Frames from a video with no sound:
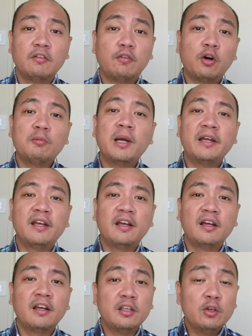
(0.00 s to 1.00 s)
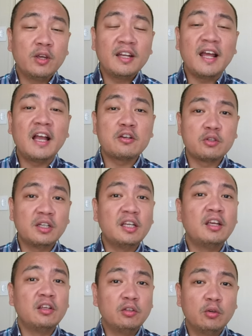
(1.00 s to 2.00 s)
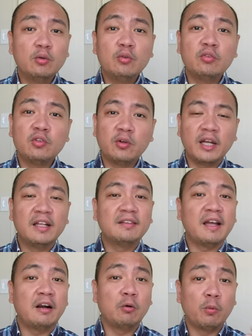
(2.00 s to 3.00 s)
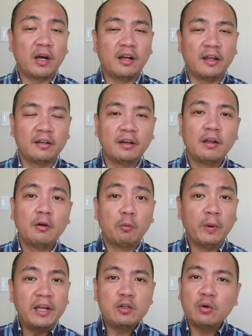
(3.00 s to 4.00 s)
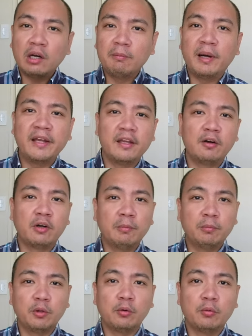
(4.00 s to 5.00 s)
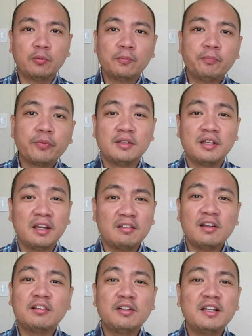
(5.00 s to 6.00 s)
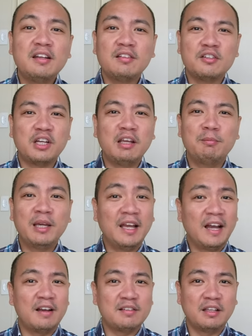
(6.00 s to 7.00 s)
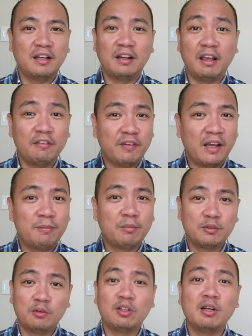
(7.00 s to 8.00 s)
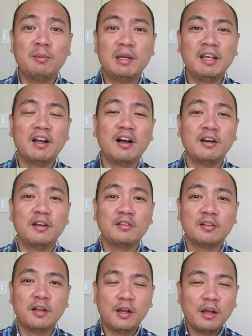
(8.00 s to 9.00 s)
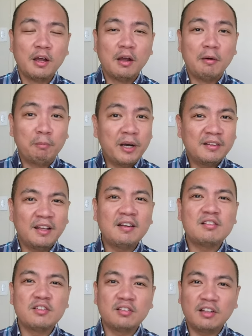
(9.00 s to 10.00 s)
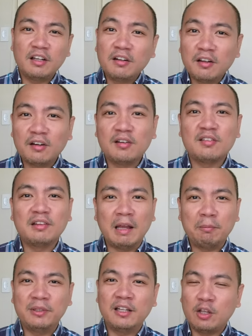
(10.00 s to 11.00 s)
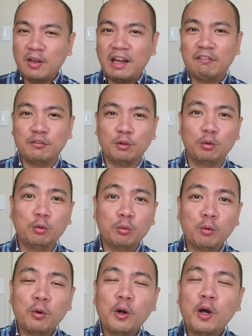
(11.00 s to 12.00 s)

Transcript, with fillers: For Maya, you can actually use your entire wallet when you are buying crypto it's not really such a big hassle if I'm totally being honest. But it's just another step that you have to do.